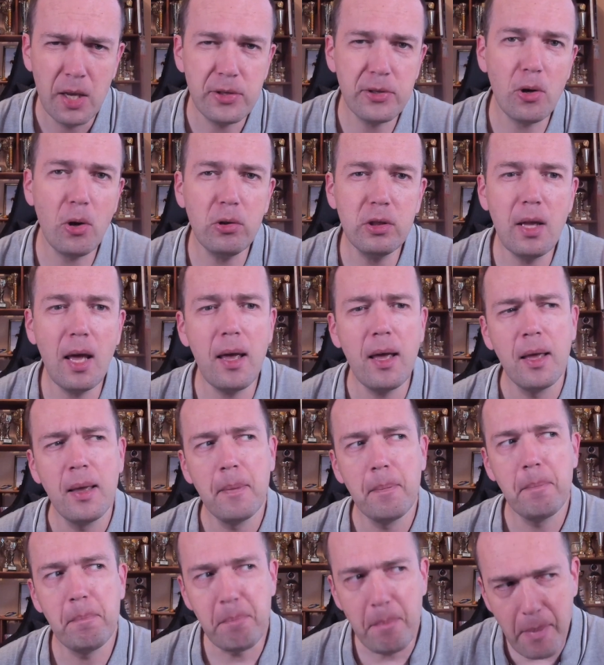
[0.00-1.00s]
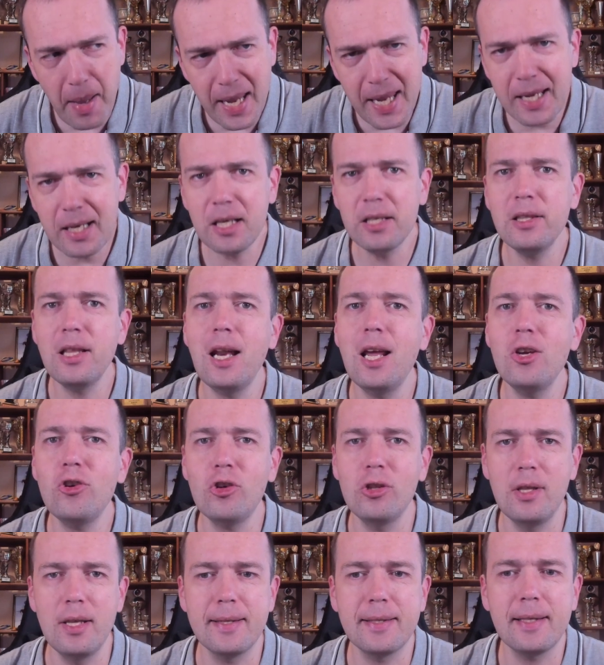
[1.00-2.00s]
So the main
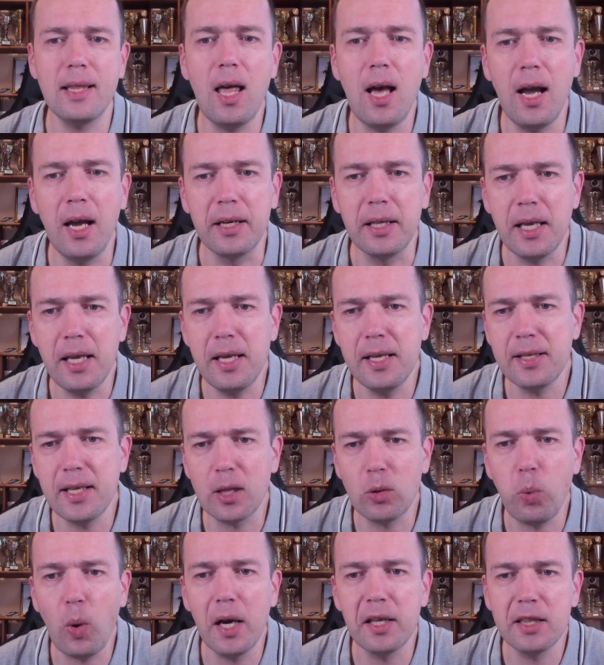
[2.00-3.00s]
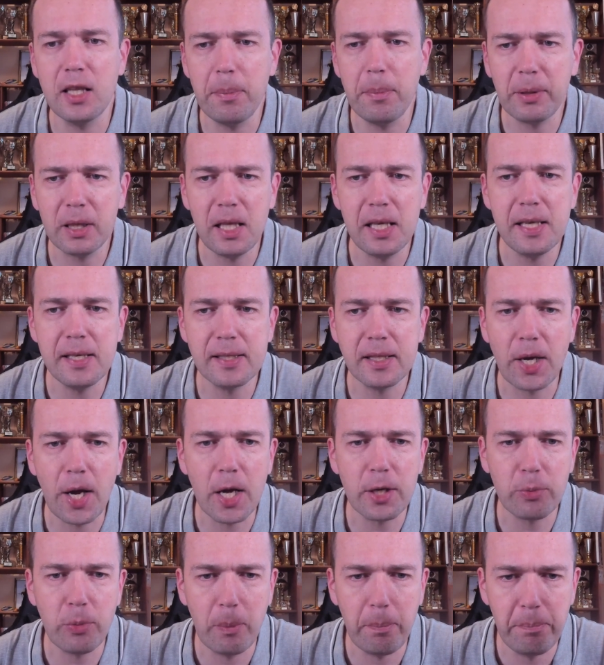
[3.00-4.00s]
combination of this line is that white typically
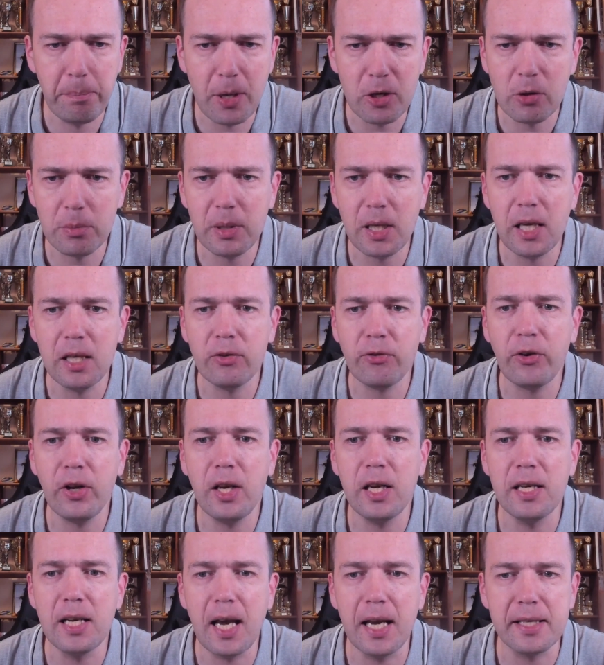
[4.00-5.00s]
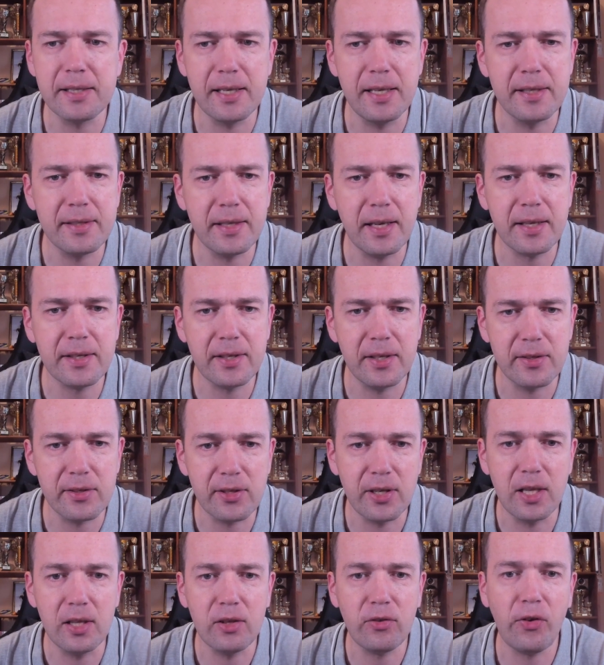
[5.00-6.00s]
starts with bishop d3, knight c6
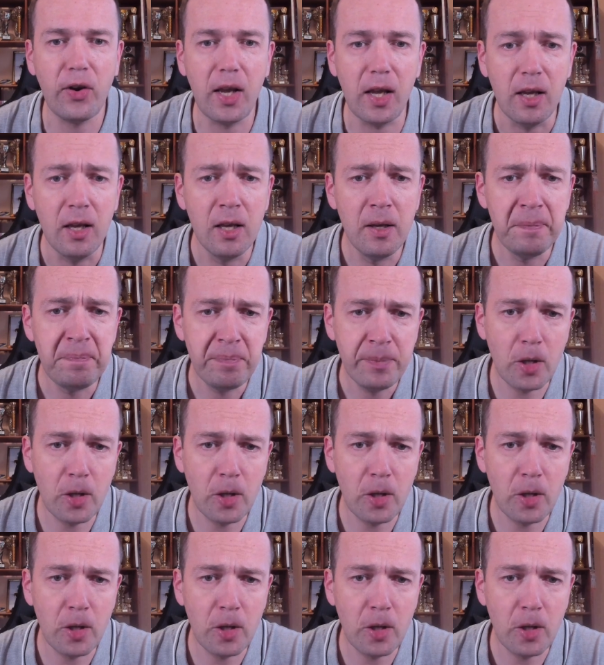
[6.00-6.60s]
and c3.